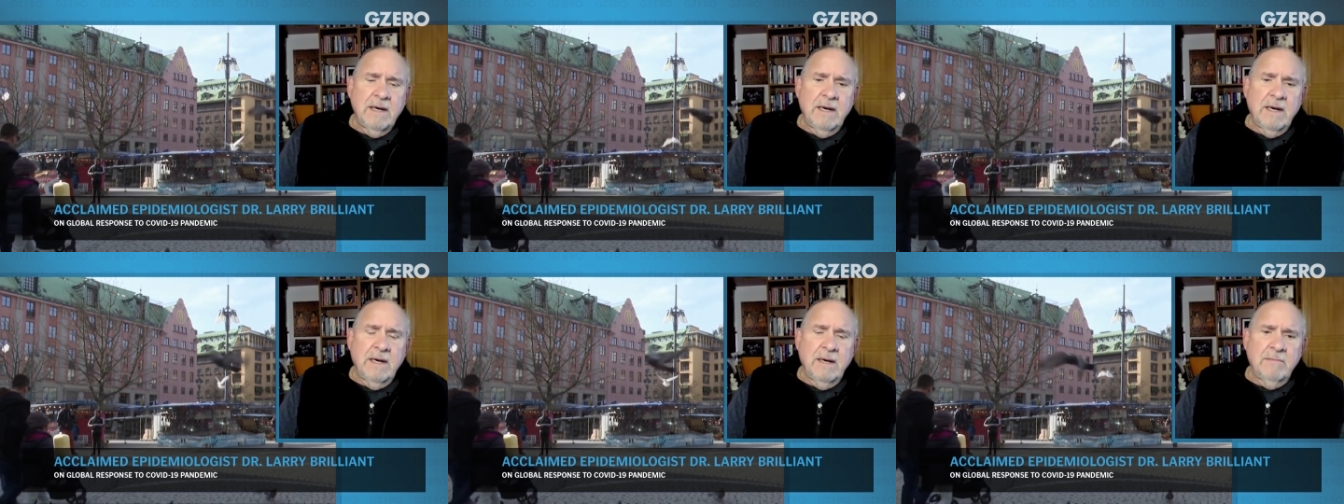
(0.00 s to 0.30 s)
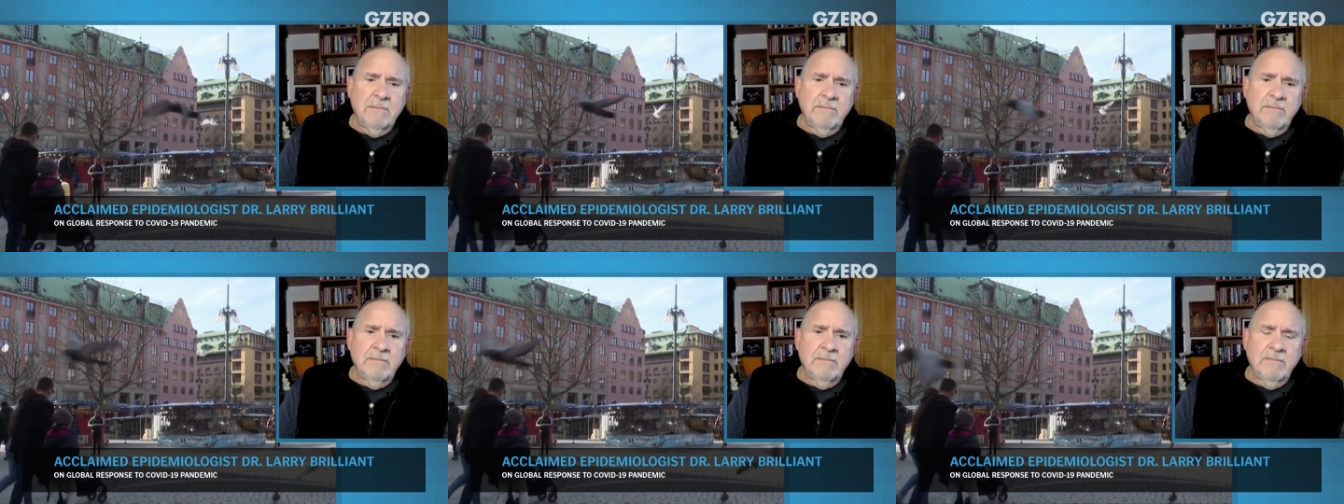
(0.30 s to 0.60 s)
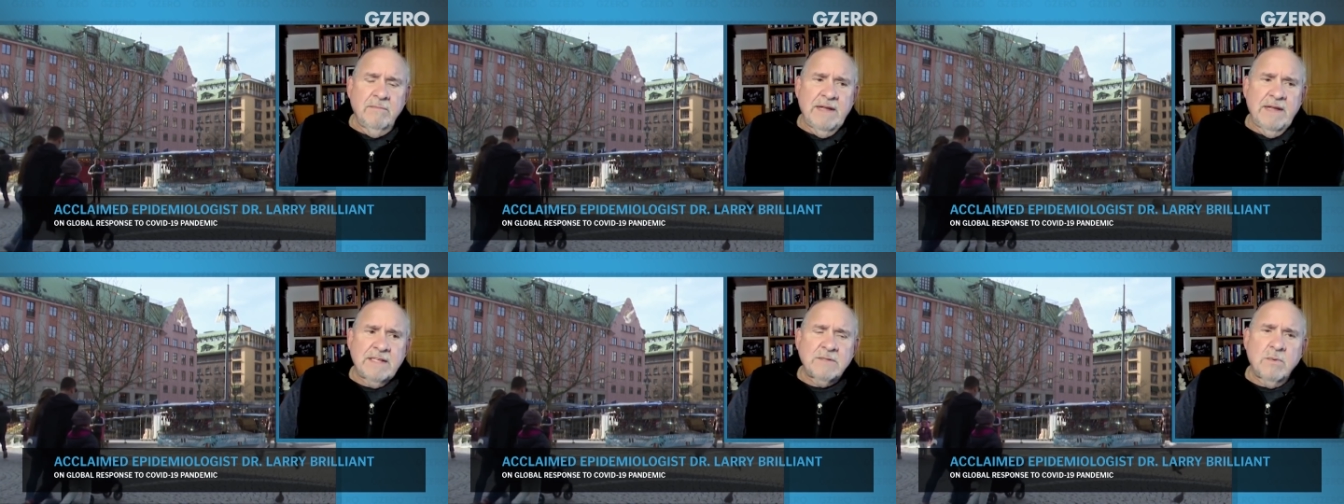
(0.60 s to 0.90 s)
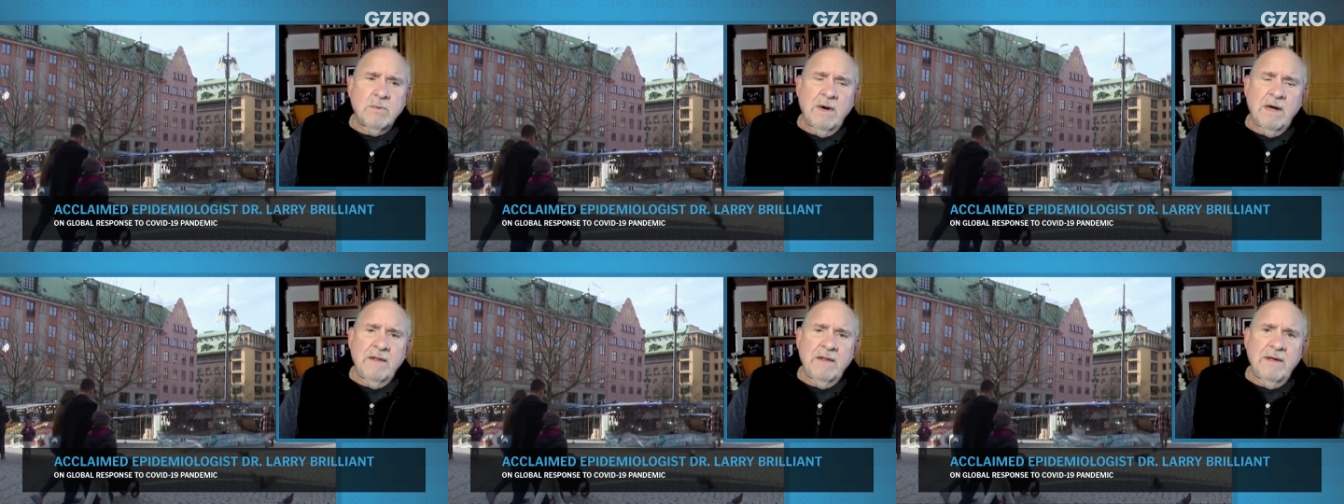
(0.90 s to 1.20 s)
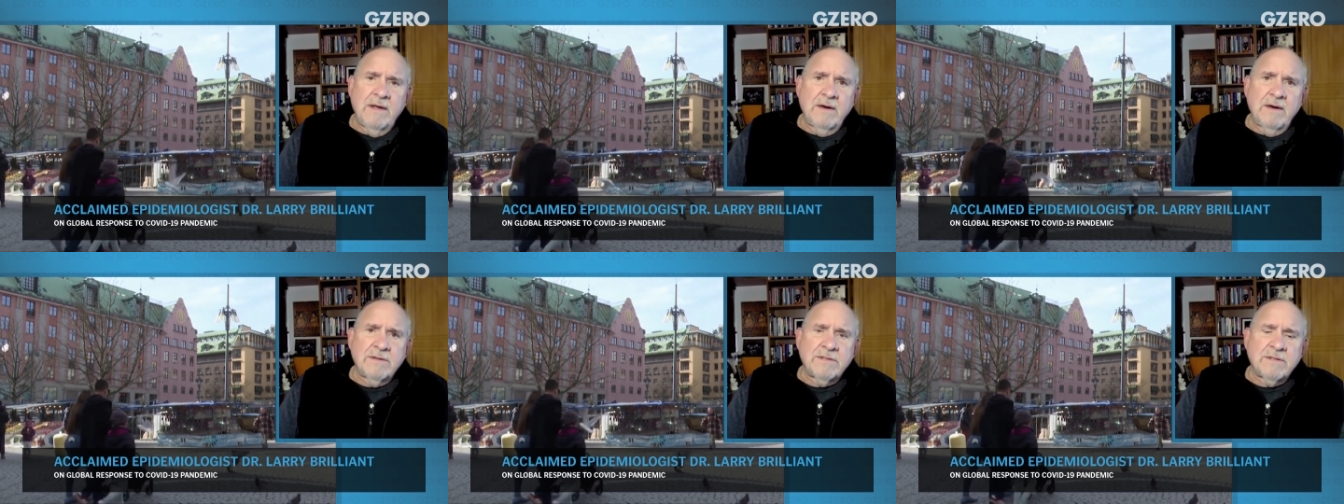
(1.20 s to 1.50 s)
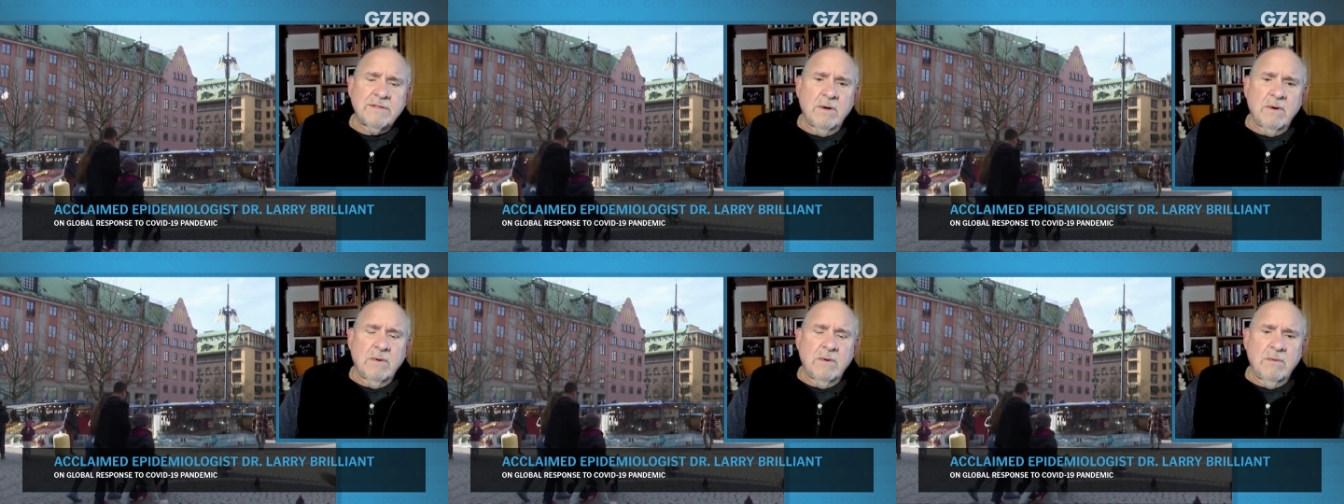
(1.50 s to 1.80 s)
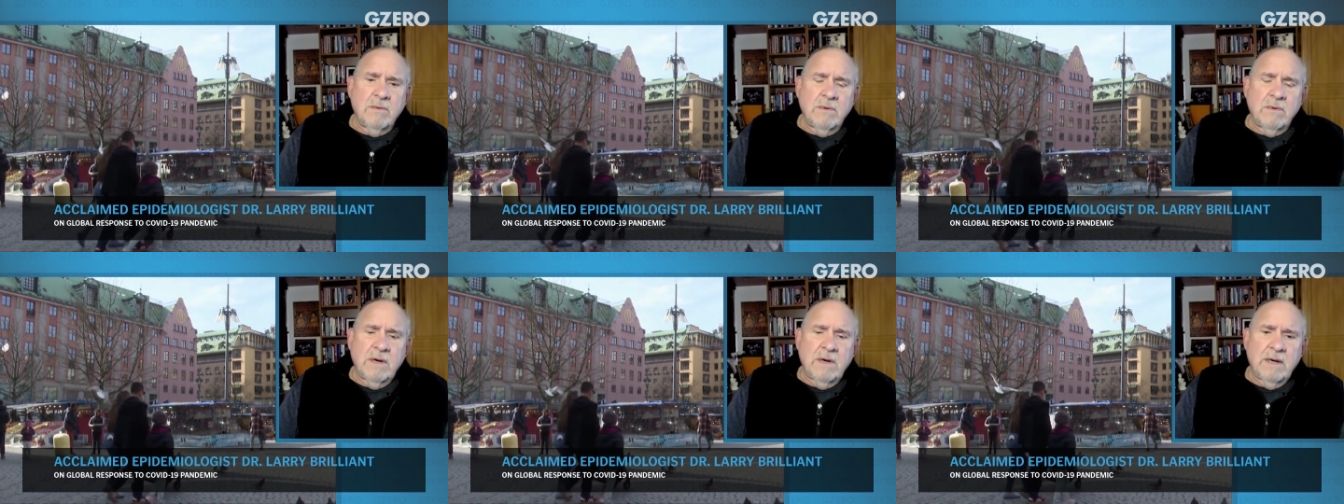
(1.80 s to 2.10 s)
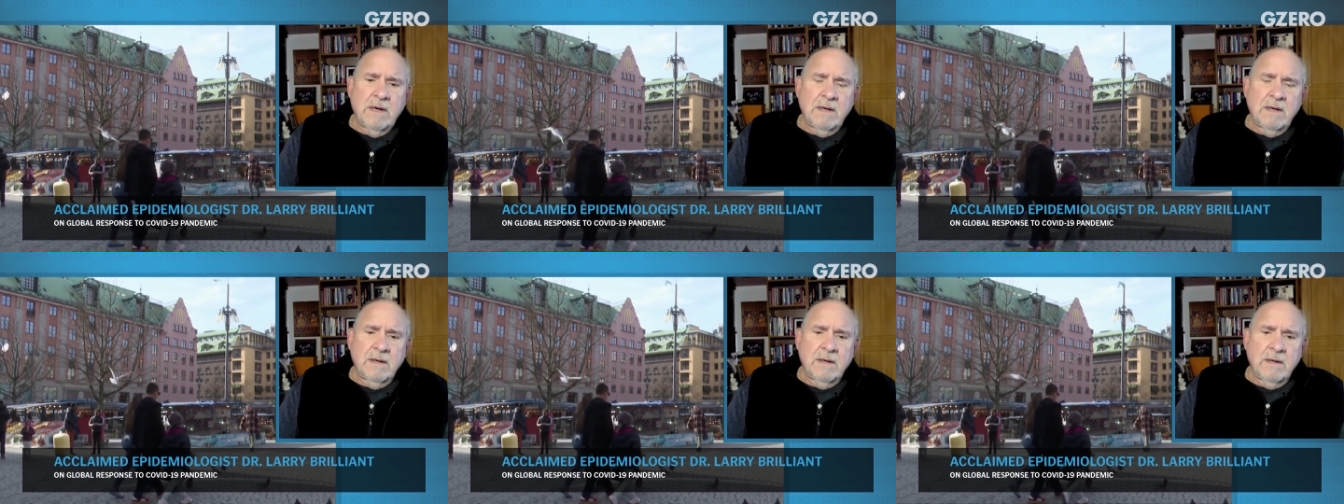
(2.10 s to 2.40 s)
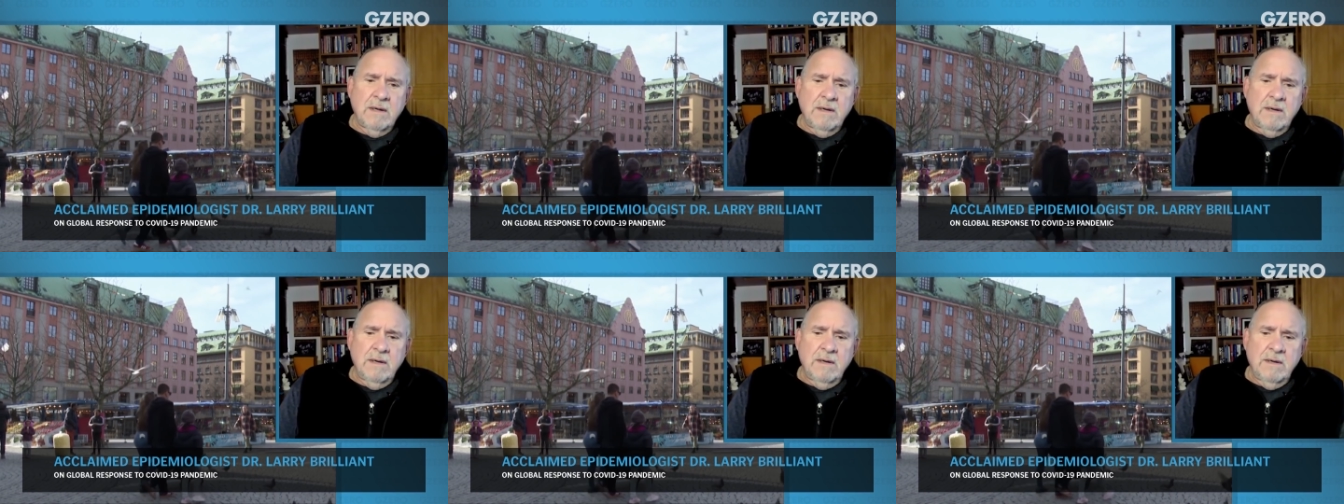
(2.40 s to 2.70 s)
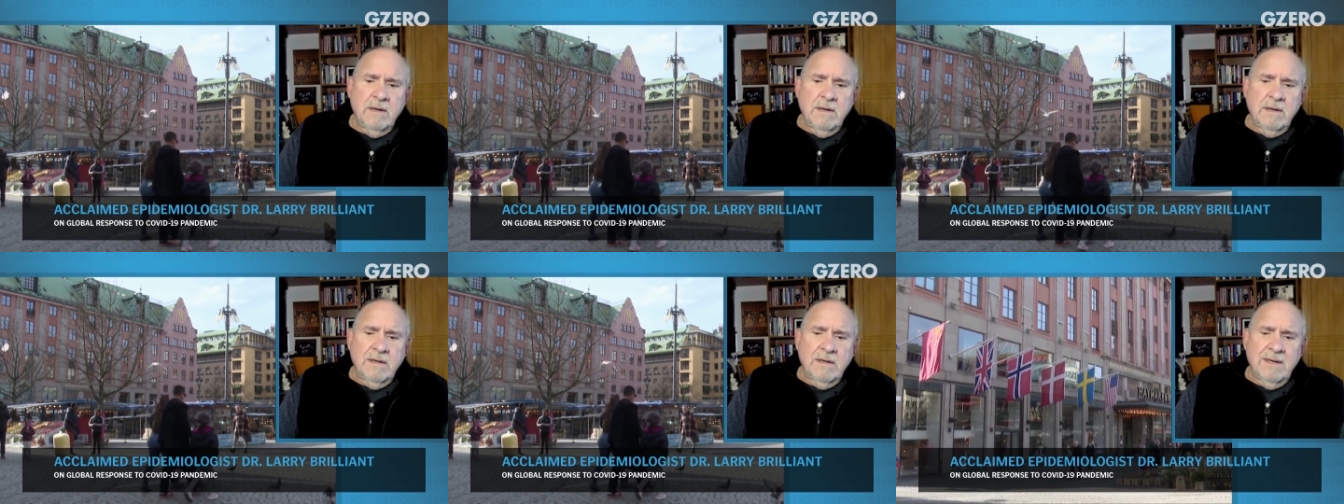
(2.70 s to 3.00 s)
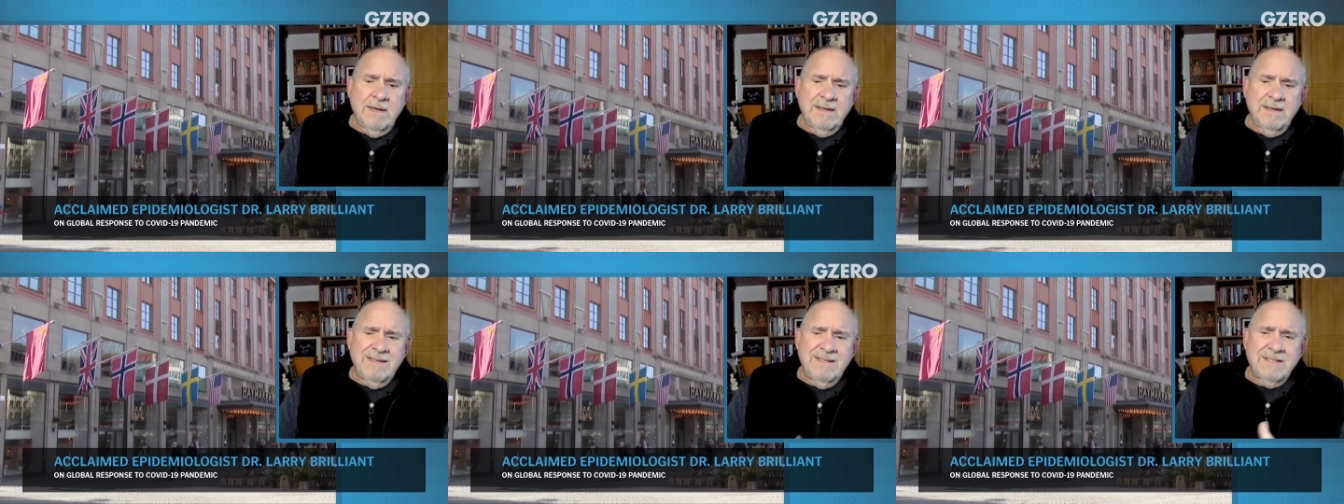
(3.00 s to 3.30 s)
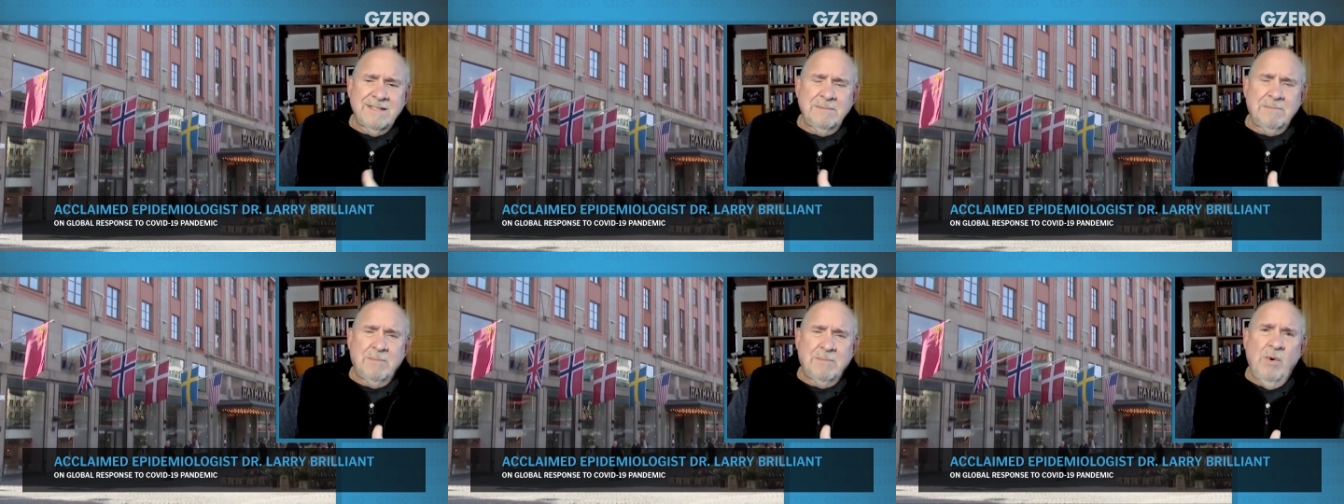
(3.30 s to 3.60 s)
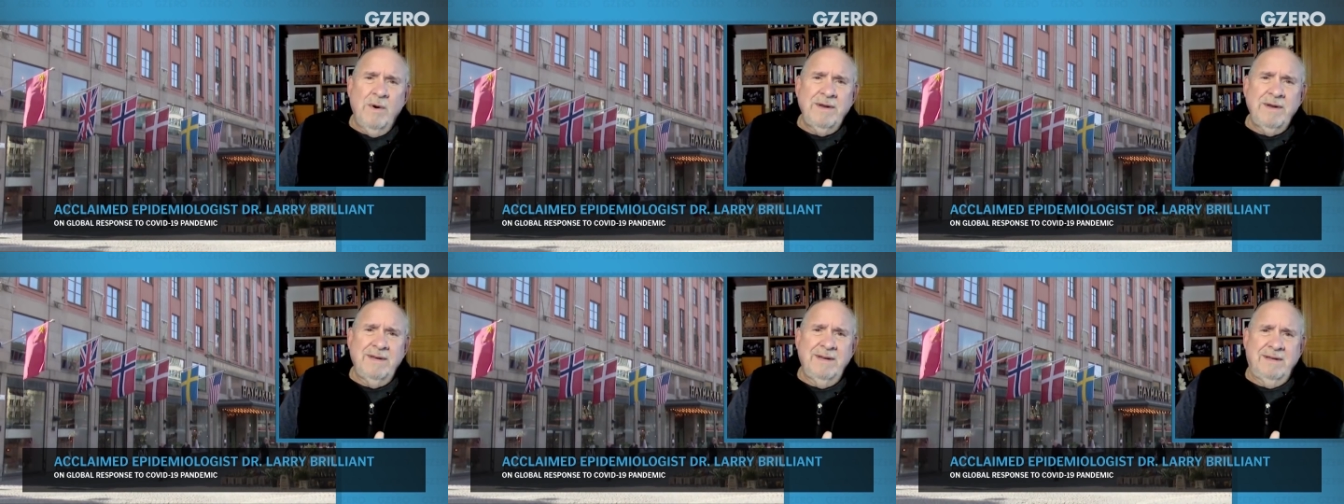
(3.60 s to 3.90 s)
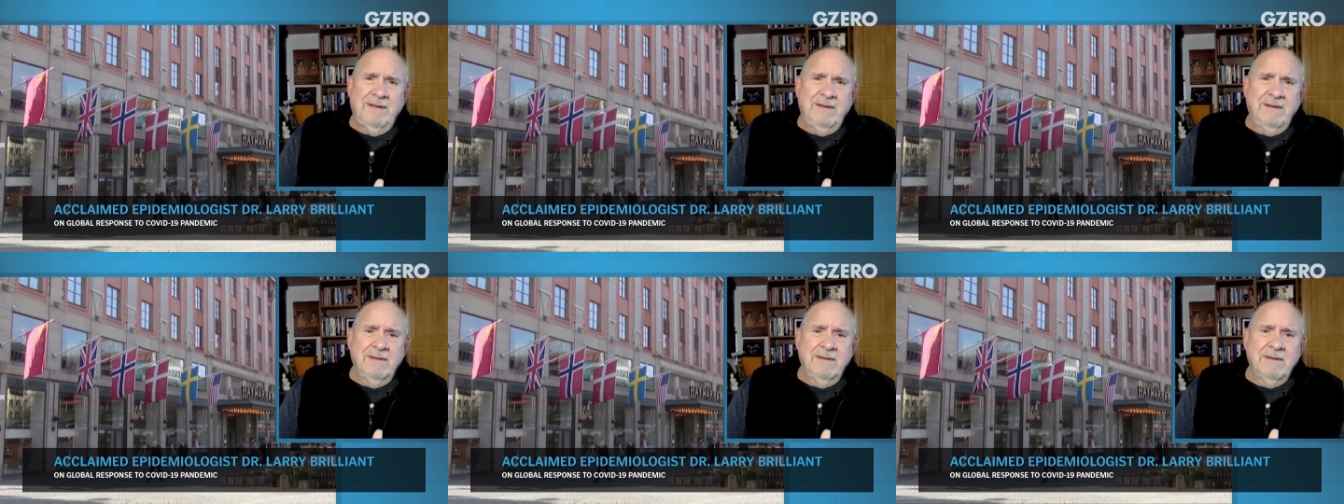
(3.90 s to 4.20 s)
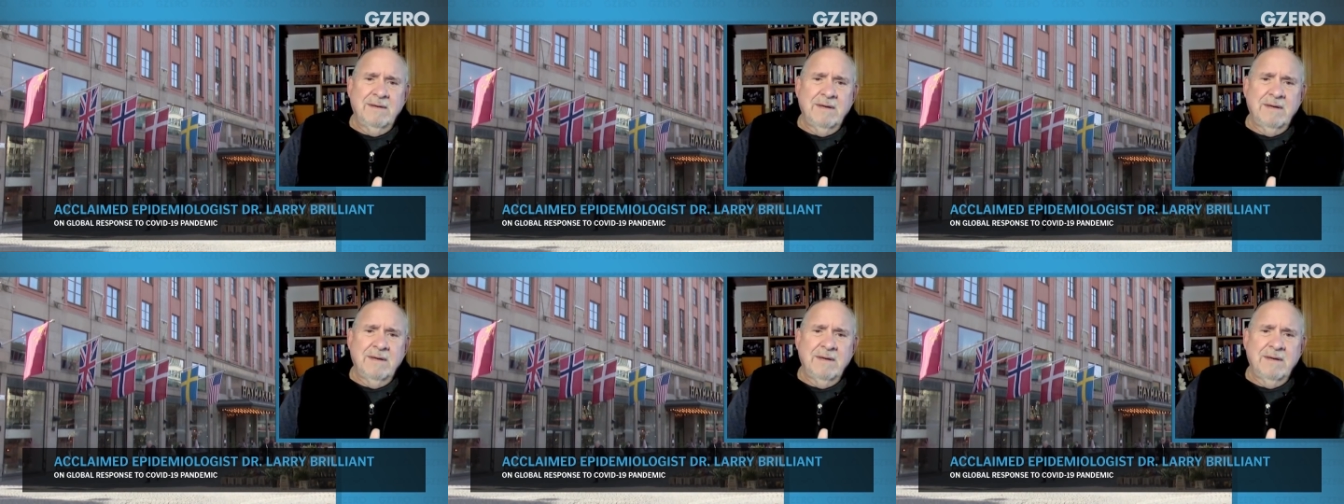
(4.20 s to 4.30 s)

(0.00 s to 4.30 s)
Um, that's why they are so uh, uh disappointing.